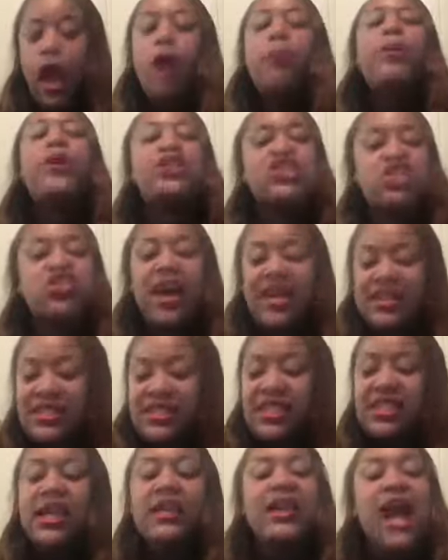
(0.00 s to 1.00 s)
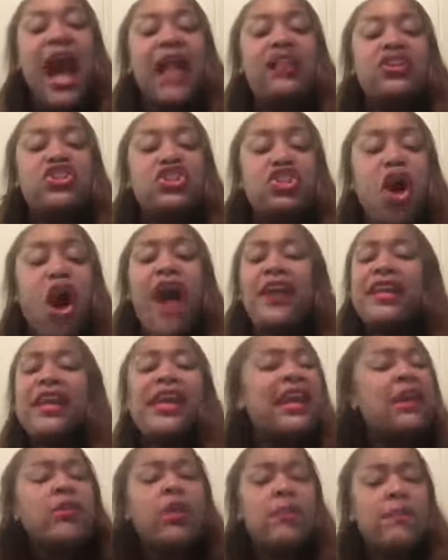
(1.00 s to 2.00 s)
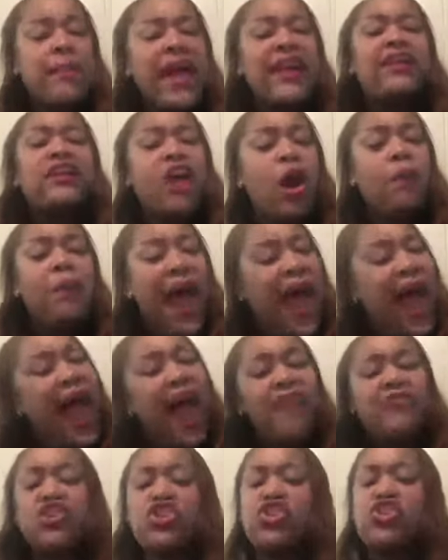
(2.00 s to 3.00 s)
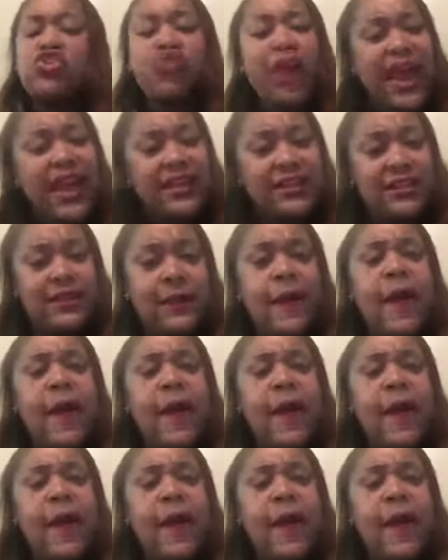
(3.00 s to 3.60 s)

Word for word: but trust Trust in the knowledge God and he will make your path straight.